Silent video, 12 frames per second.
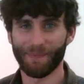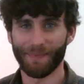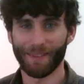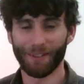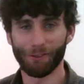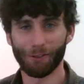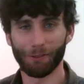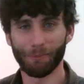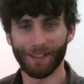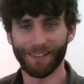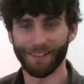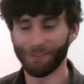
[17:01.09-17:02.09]
If
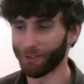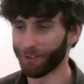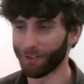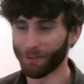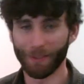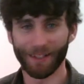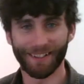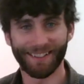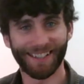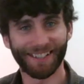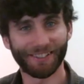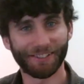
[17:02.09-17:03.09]
you're into
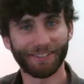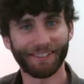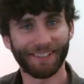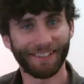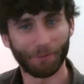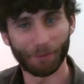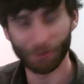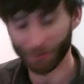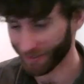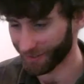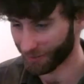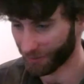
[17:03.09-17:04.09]
meditation, I'm sure
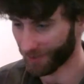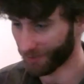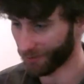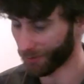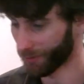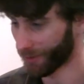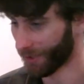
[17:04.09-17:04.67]
it's a great tool.